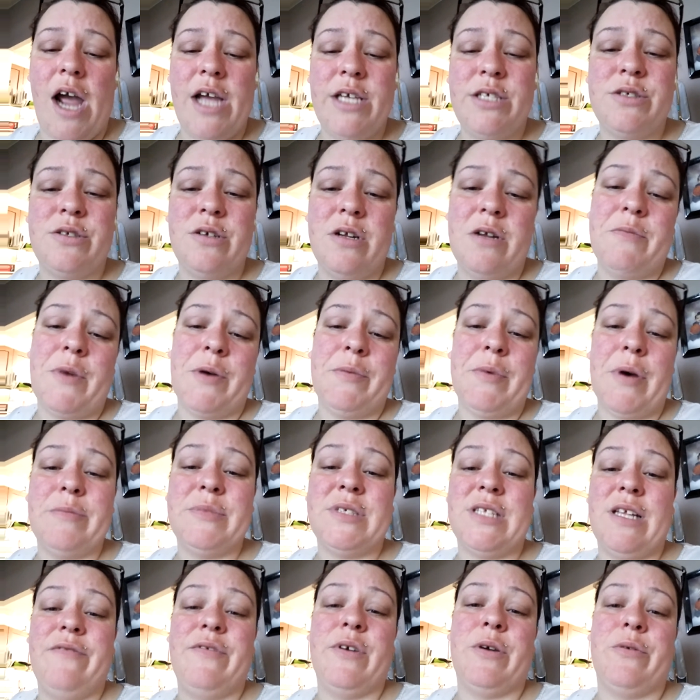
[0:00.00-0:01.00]
I stood in my
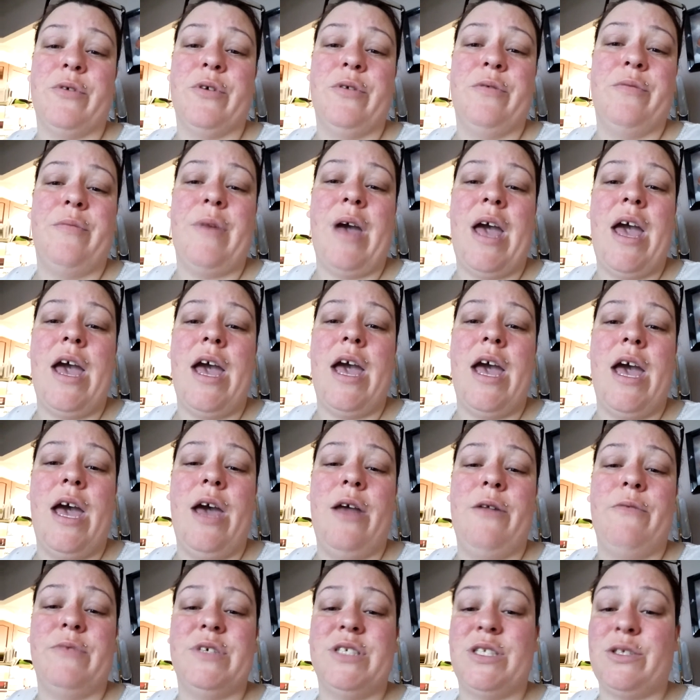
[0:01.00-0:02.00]
mom's living room
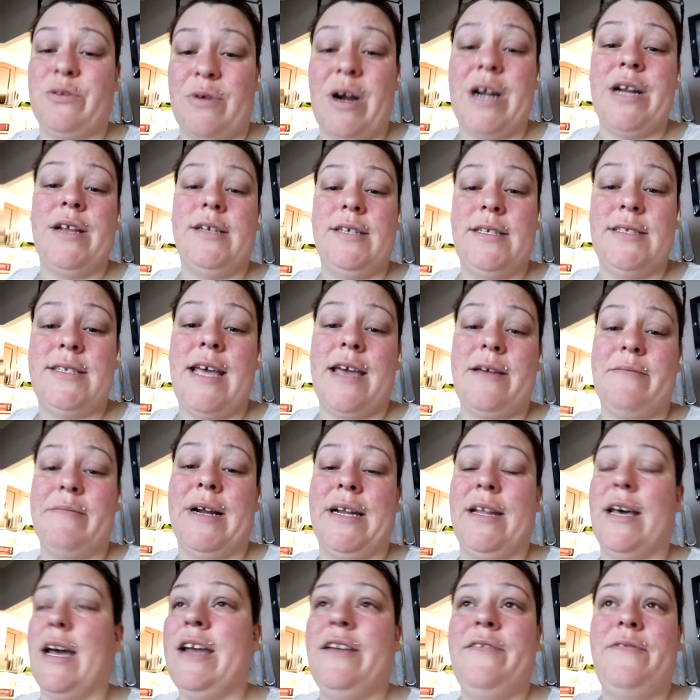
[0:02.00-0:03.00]
and was threatening to take
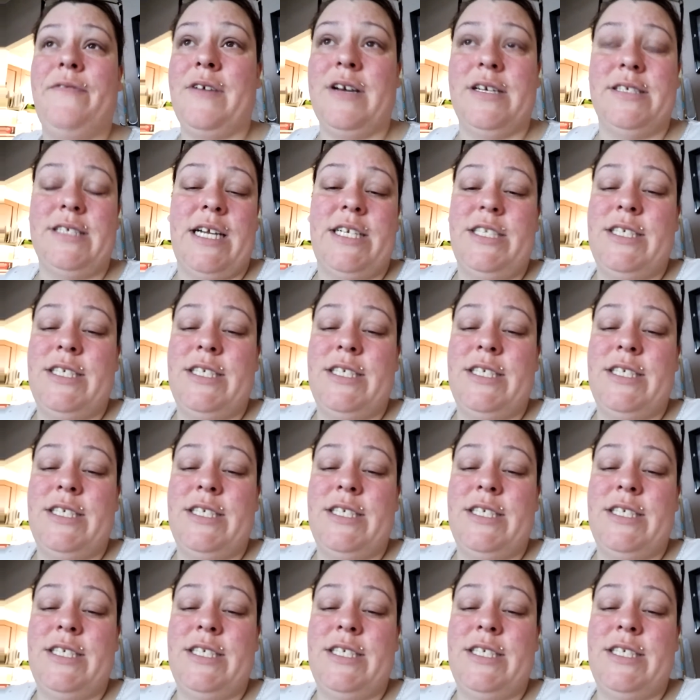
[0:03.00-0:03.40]
my life because